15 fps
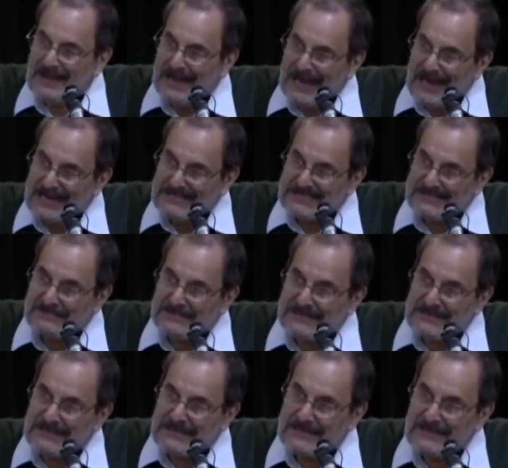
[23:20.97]
They ask
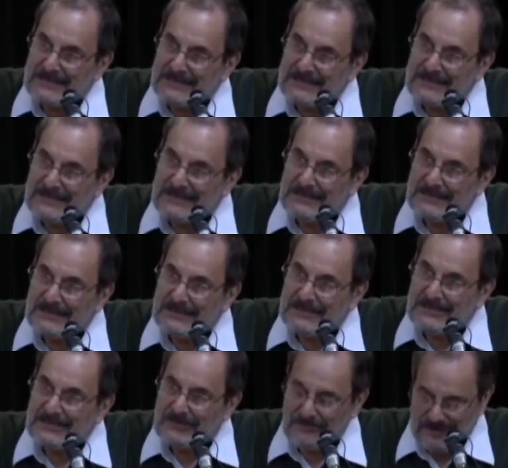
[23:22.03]
me
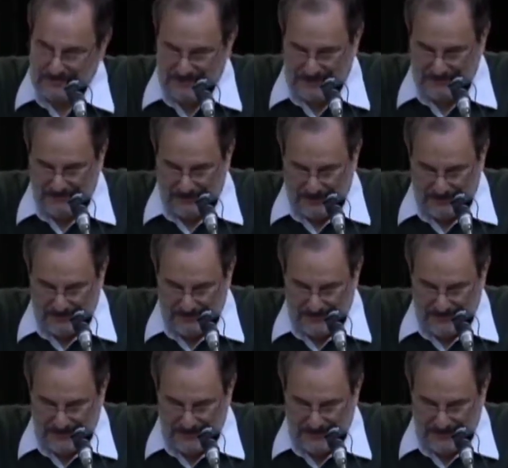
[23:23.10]
to remember,